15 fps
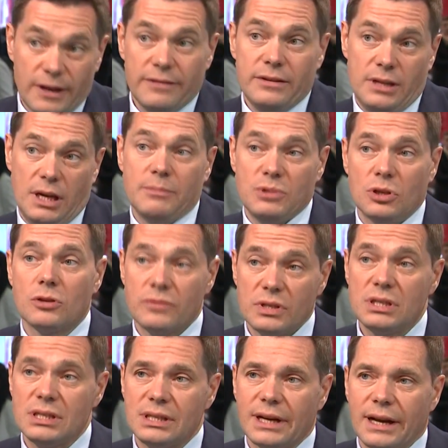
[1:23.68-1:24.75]
far, we observe
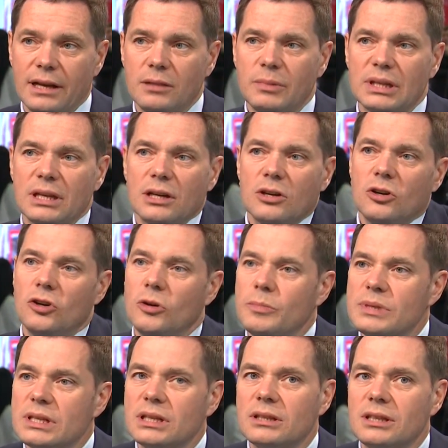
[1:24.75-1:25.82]
this trend, but I
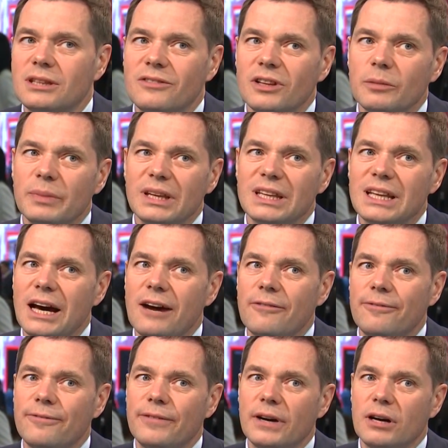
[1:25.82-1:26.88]
hope that it will be
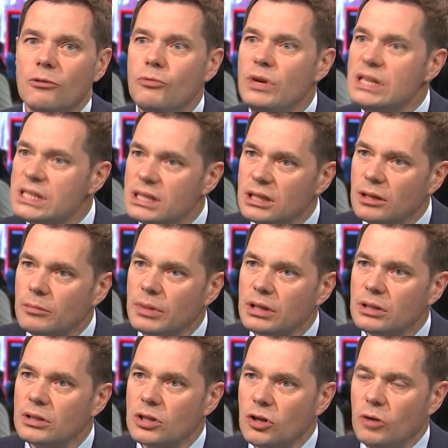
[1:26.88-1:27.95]
enough uh, wisdom
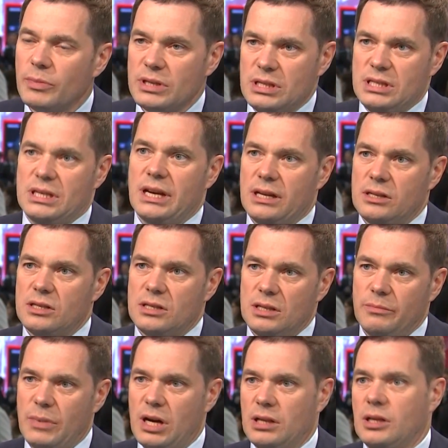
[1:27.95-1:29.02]
and common
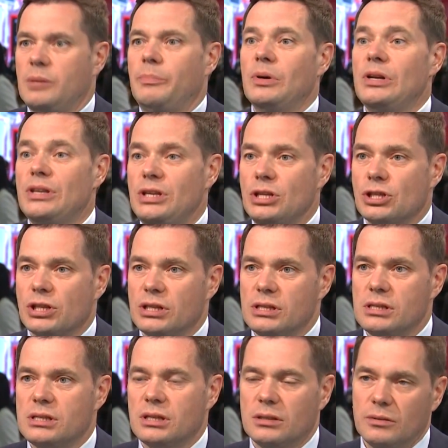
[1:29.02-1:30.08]
sense among
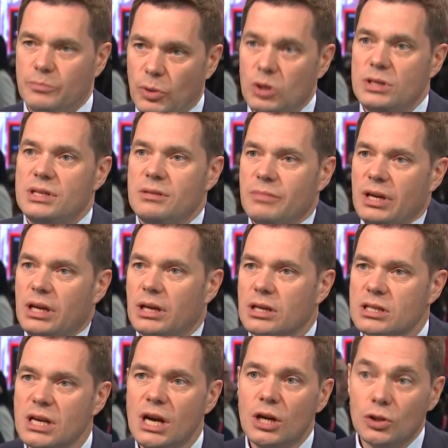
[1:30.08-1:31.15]
politicians and
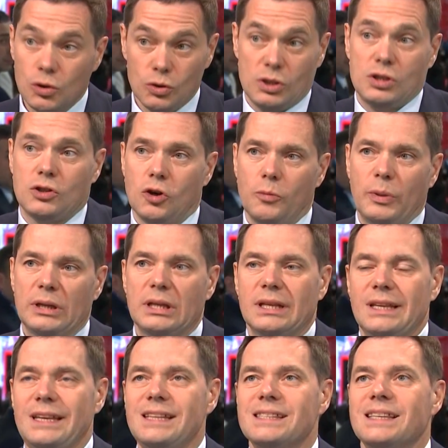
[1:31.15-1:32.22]
policymakers to stop it.
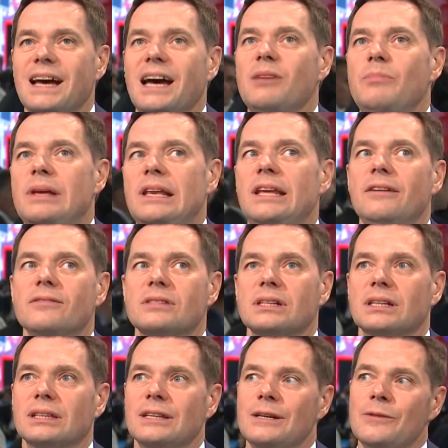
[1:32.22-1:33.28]
At least I believe
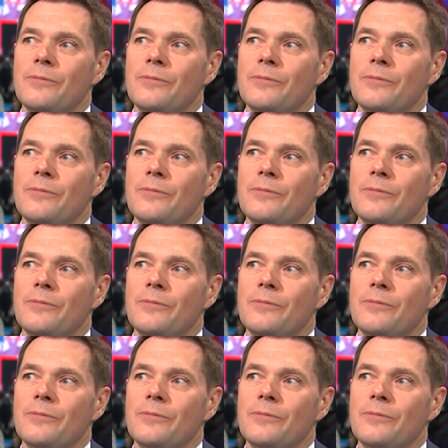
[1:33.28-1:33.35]
that